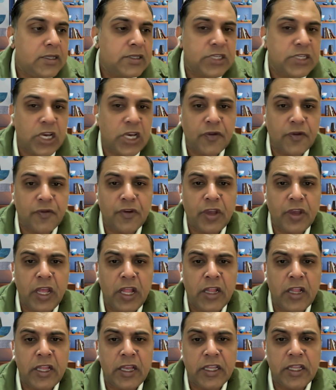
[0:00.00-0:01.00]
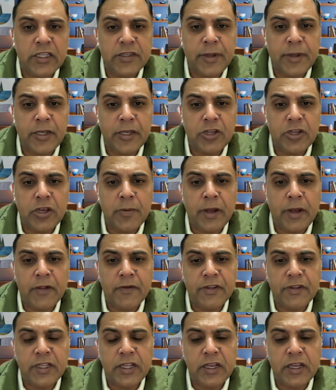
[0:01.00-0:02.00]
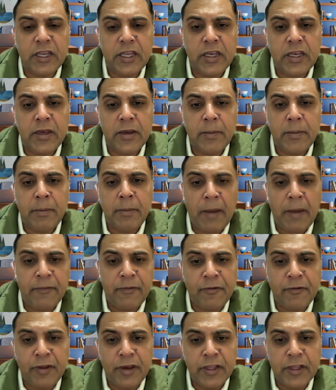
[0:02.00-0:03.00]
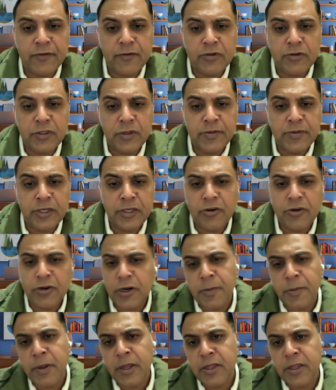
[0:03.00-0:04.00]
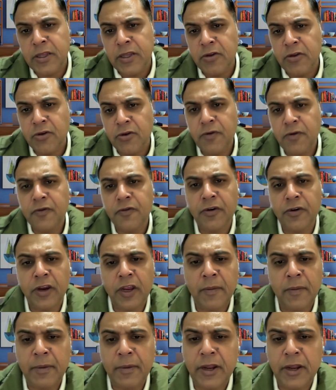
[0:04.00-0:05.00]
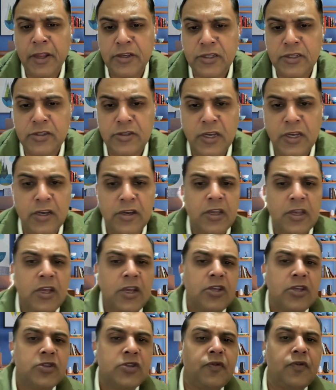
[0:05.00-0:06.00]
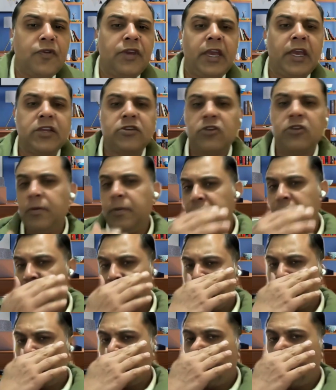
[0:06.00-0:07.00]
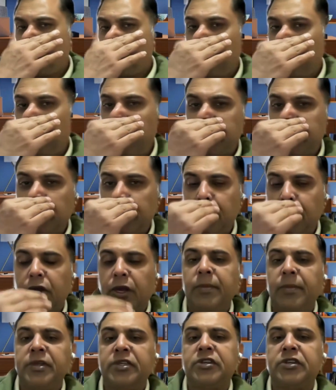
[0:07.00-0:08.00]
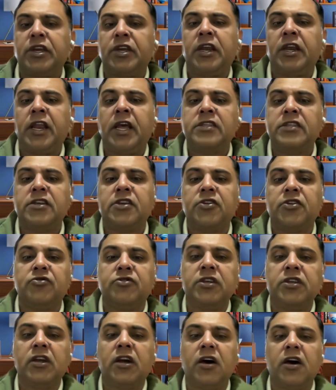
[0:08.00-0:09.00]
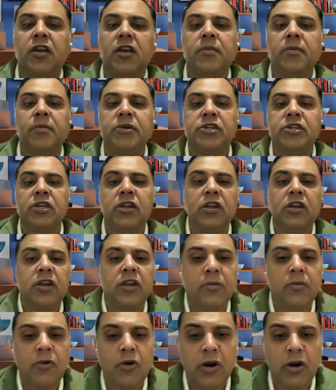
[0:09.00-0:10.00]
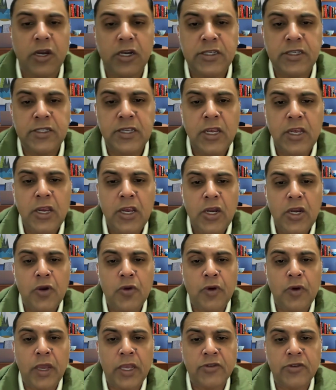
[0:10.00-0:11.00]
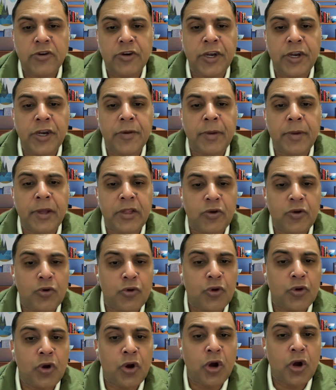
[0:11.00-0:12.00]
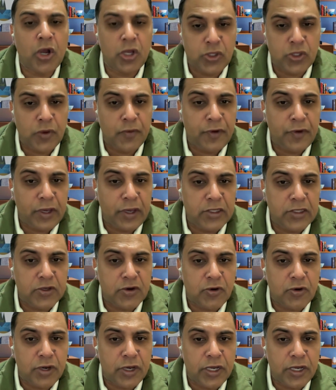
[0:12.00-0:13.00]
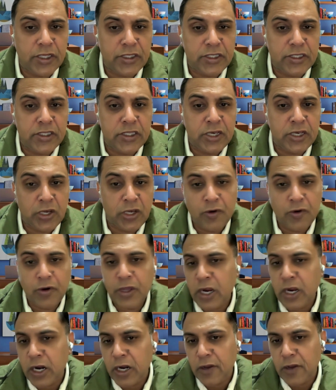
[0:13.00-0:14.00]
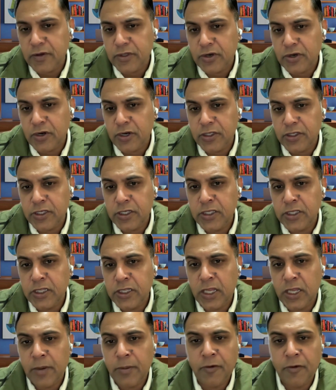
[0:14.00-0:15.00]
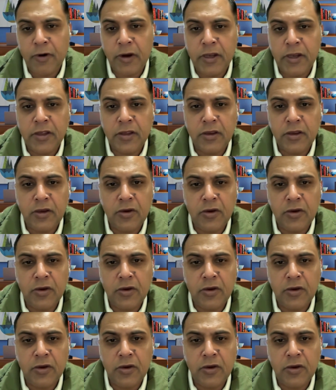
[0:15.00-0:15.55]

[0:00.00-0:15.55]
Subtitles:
state of your health. And these biological pathways are again mapped to various food substrates to determine the food recommendations, right? So we actually measure your chemistry analyzed using our machine learning models to actually determine the root cause of various chronic diseases, including cardiovascular disease, and then provide